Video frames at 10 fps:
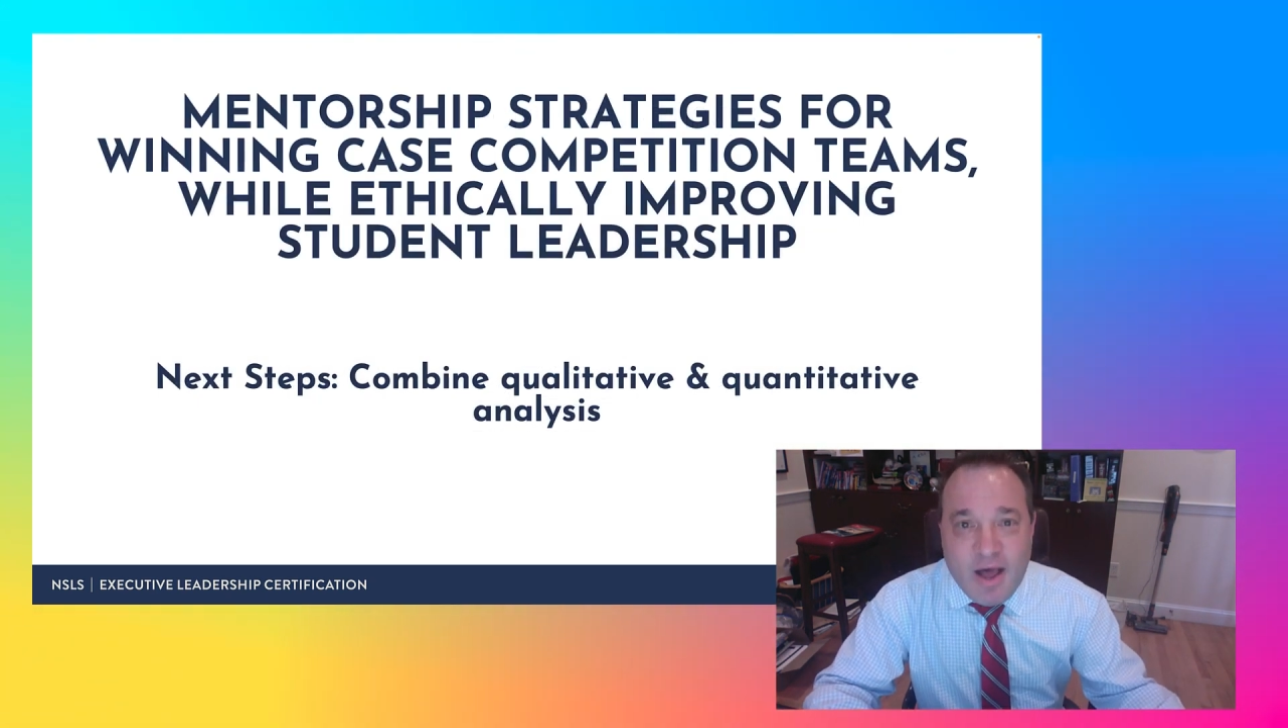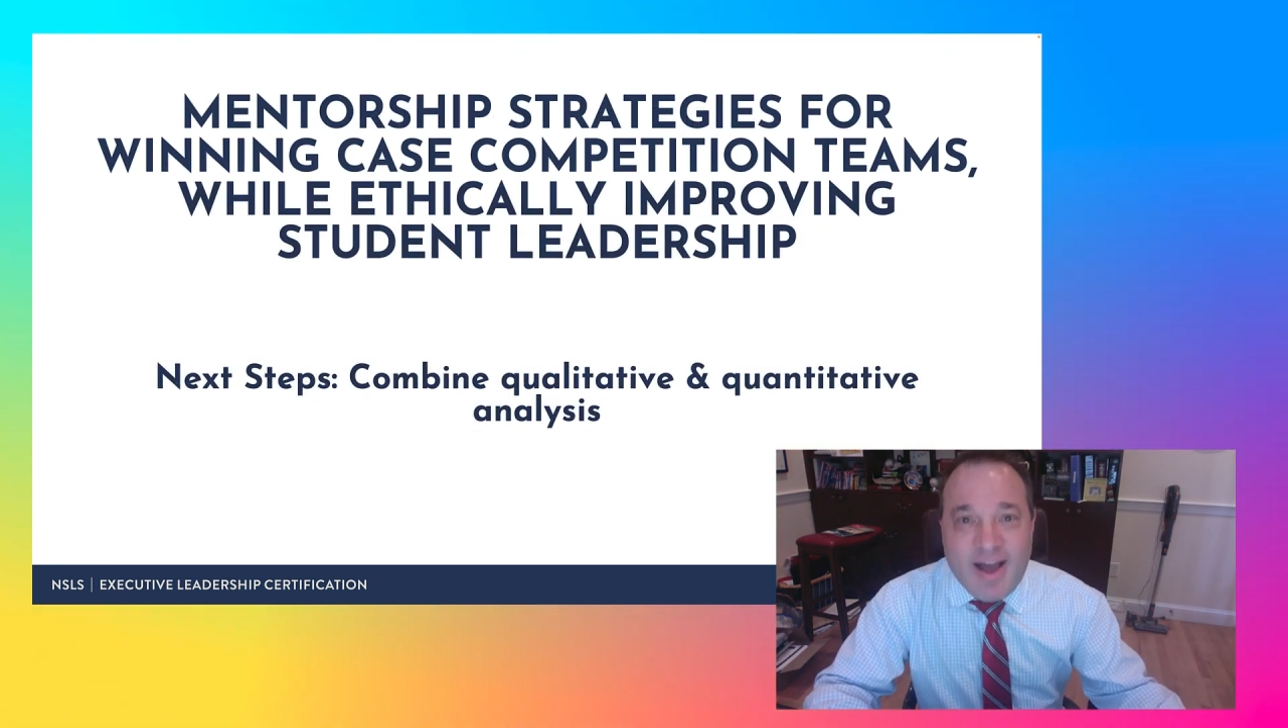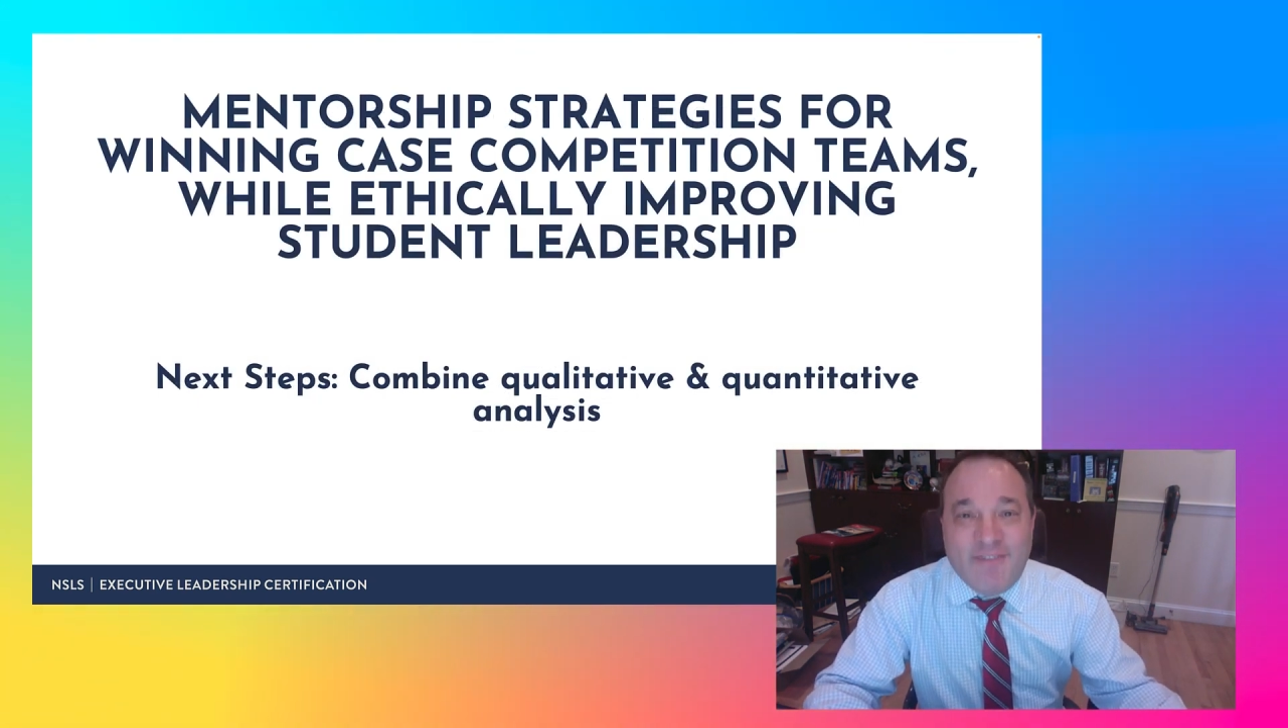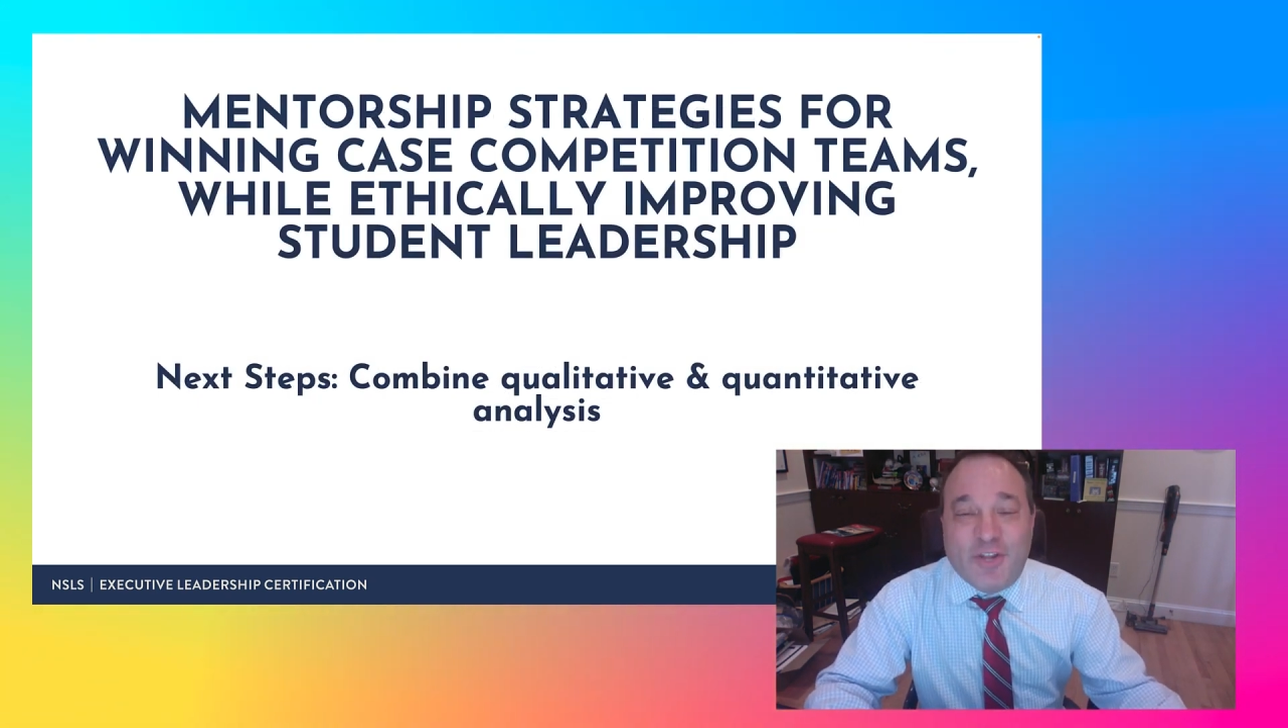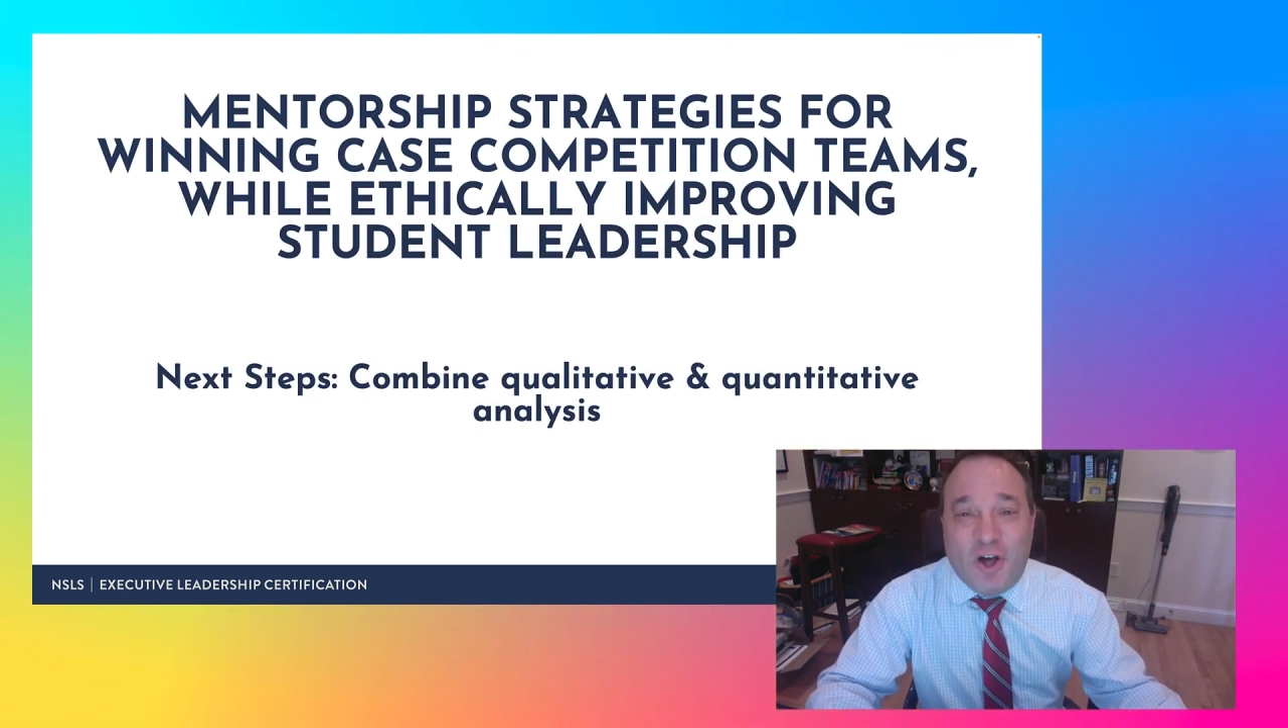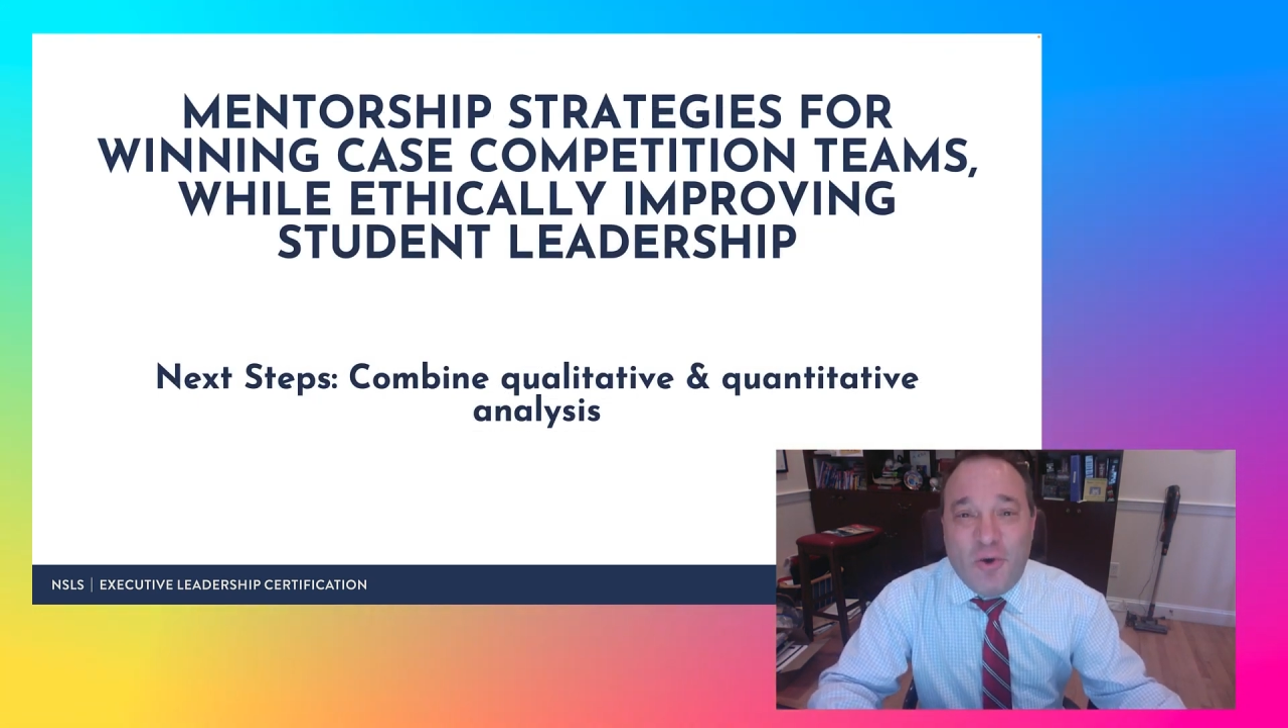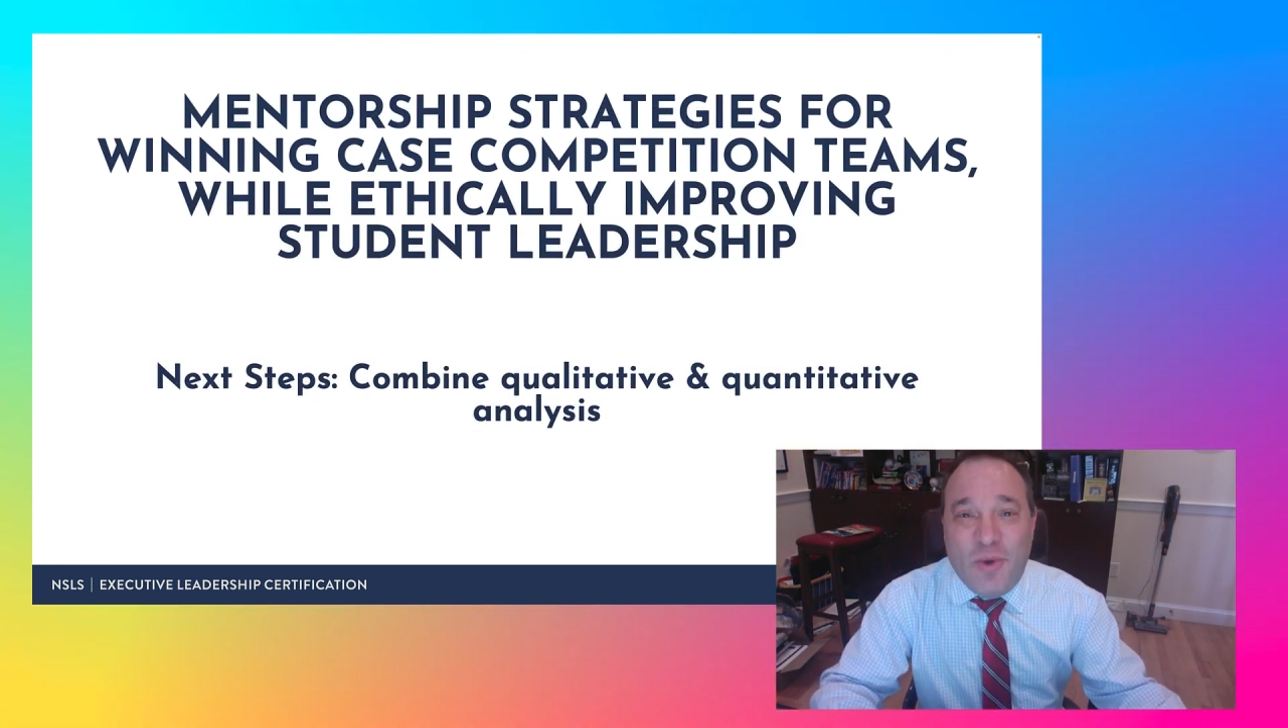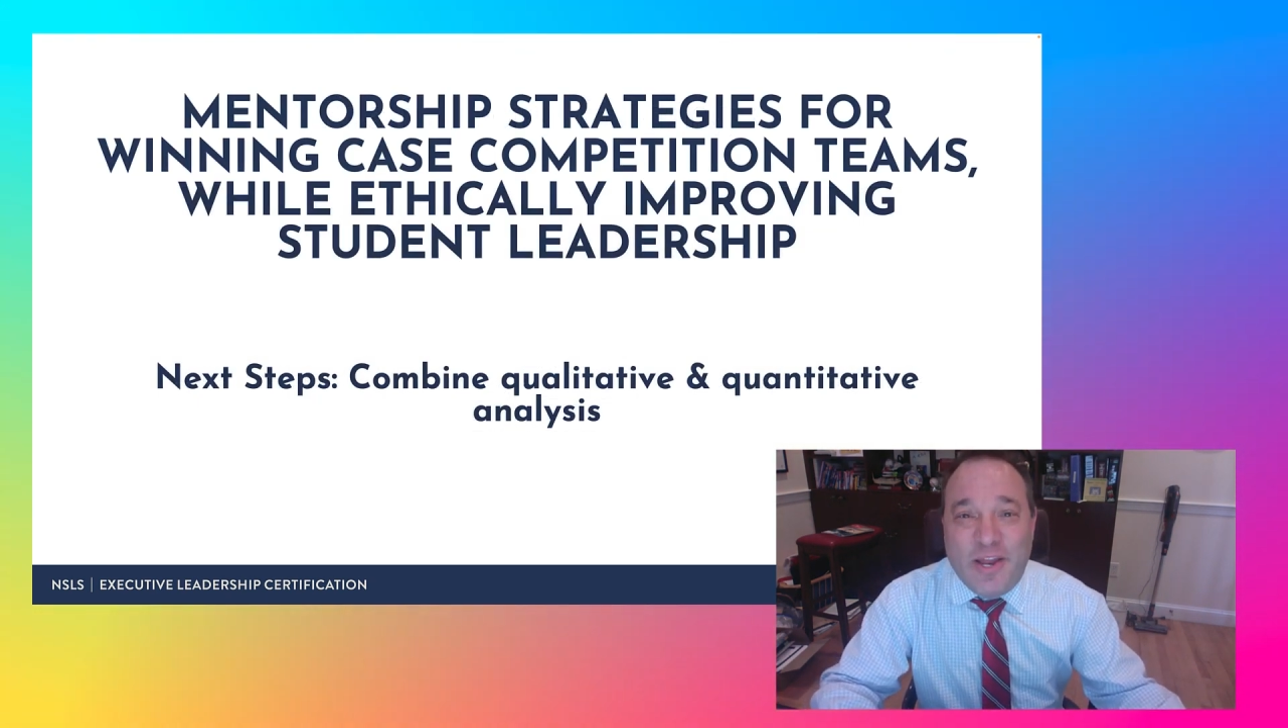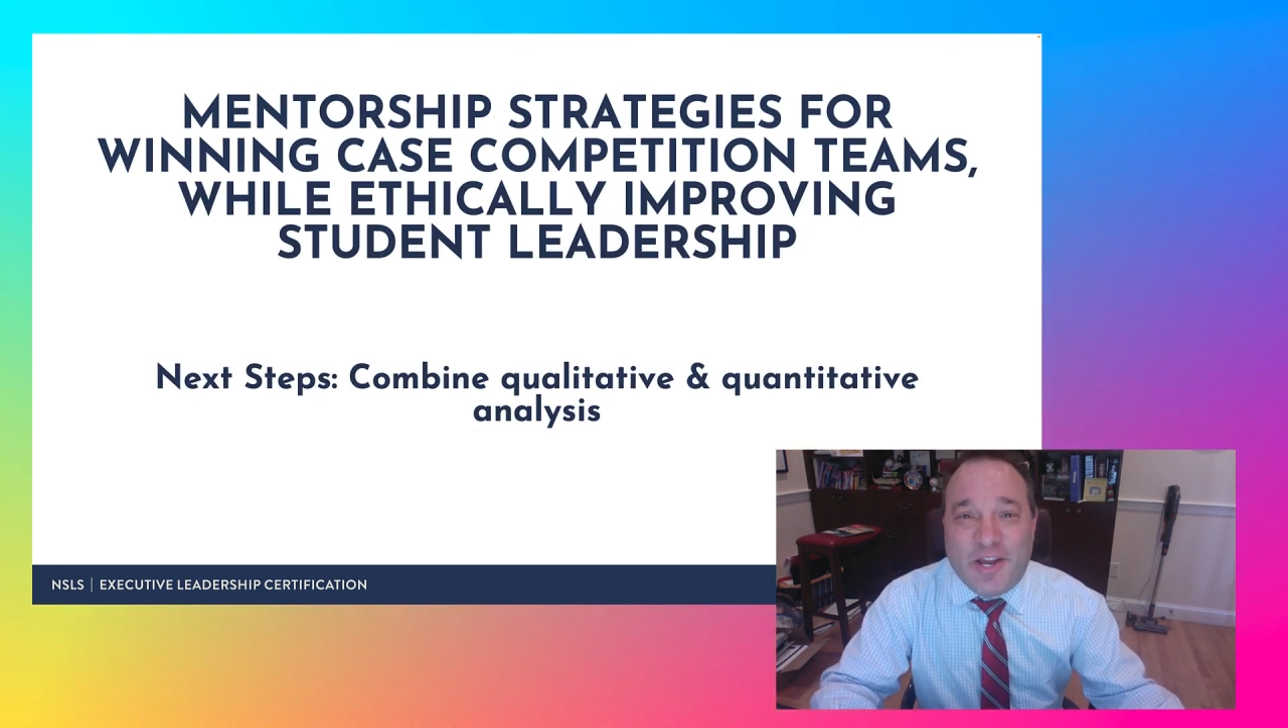I have a long way